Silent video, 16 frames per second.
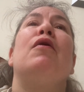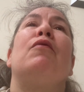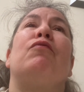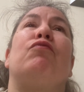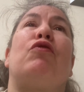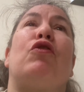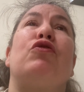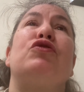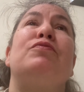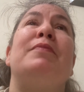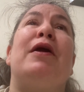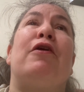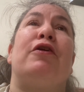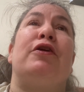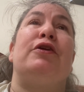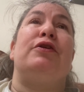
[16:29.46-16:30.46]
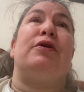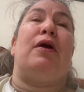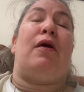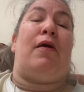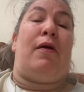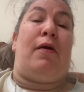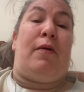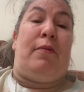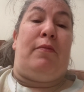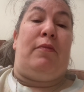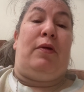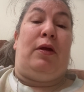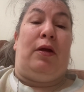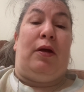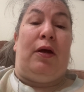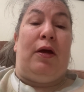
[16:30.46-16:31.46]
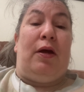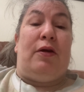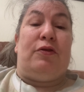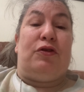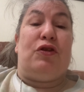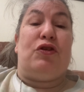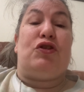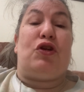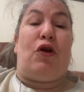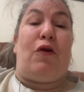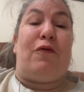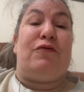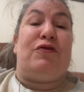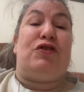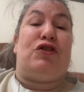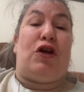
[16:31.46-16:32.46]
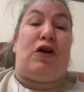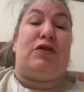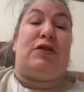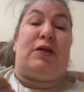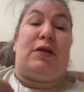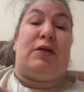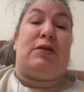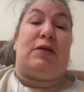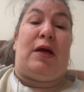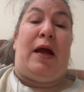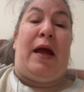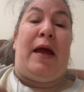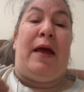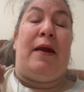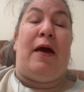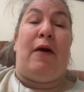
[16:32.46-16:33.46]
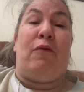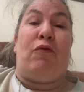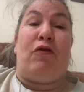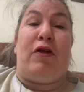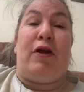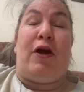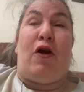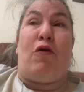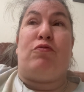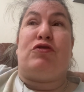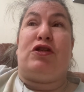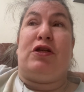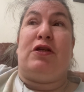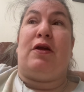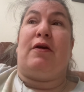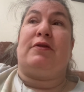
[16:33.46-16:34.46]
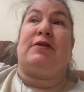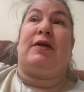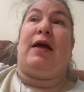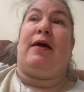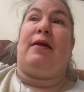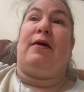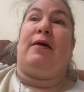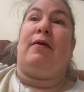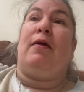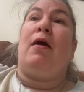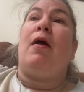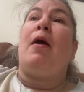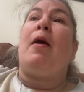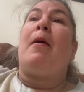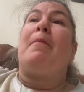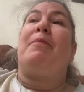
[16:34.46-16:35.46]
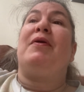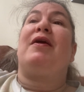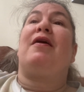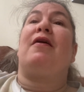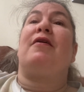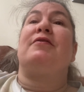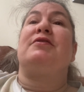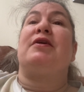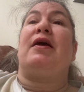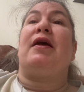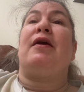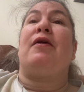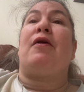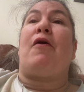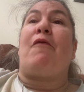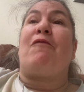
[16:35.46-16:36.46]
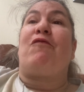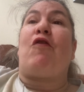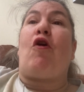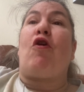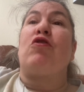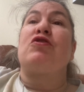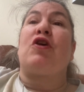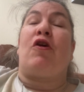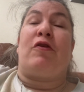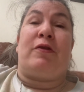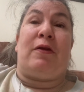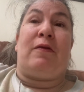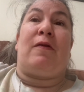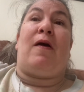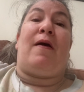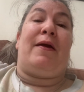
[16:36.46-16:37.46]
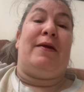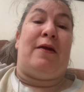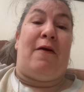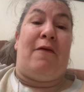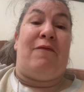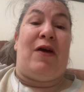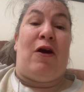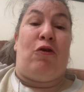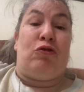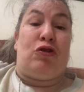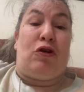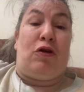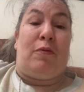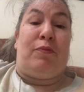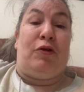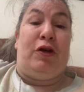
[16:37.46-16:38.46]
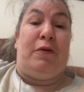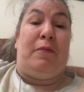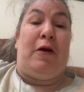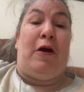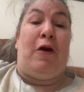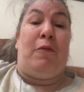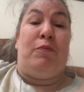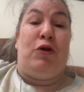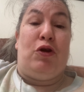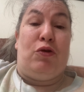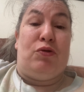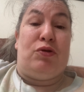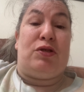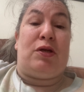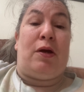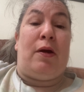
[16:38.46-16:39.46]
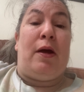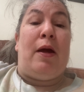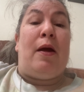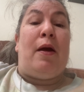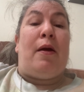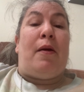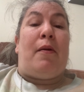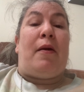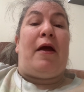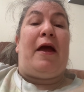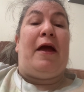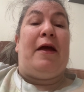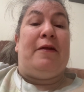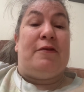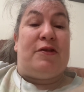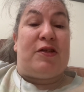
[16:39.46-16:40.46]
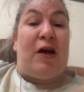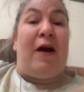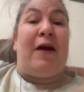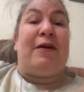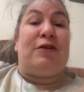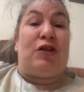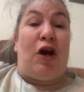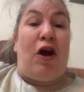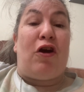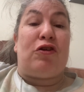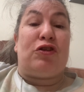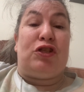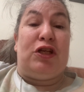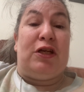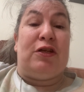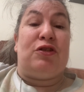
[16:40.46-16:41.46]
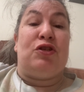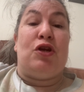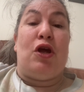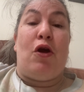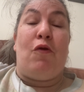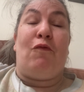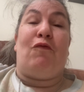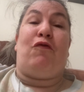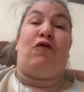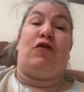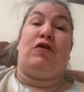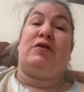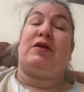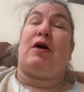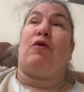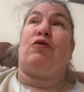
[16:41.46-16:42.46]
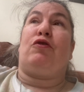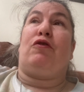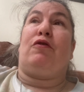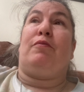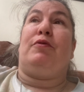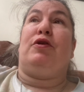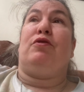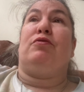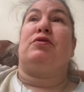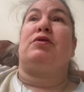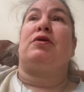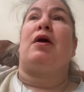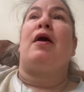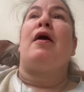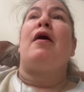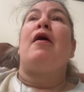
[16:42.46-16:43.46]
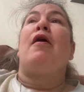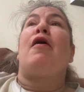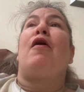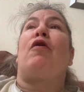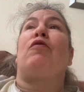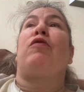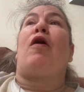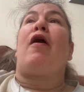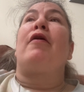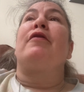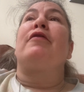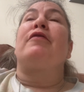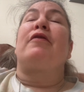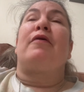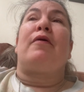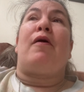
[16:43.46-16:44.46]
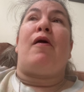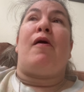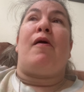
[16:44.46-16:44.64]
Rosemary deserves justice, and I really hope she does get it, because it falls on the line of elder abuse. And Scientology is known for its elder abuse. A lot of the